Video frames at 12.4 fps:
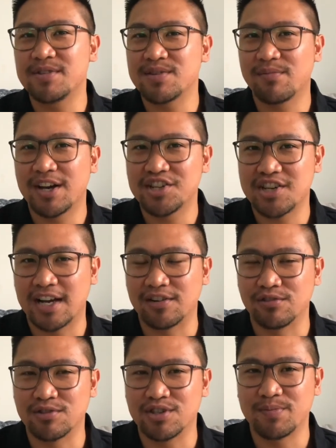to my
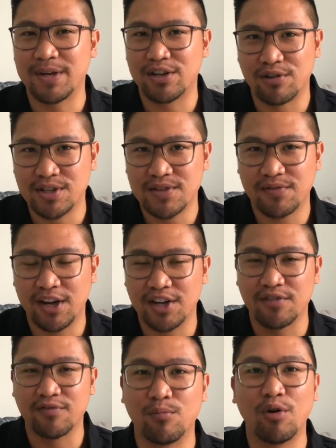channel to be notified
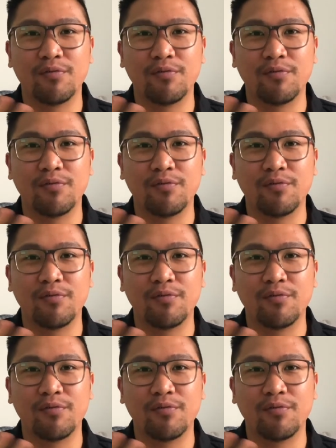of